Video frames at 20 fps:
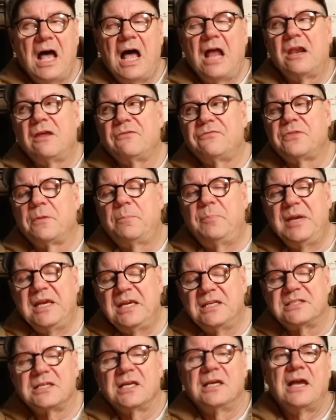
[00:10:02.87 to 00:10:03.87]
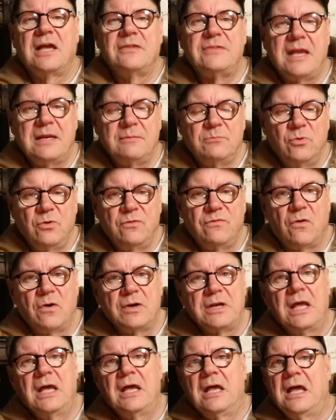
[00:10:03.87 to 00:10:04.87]
I love the peat, and then move
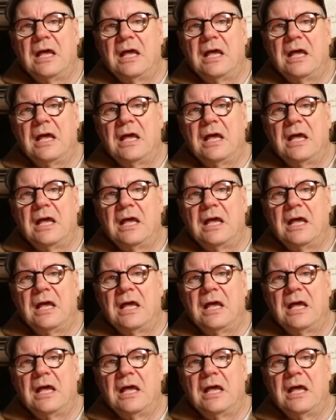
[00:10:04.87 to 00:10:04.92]
on.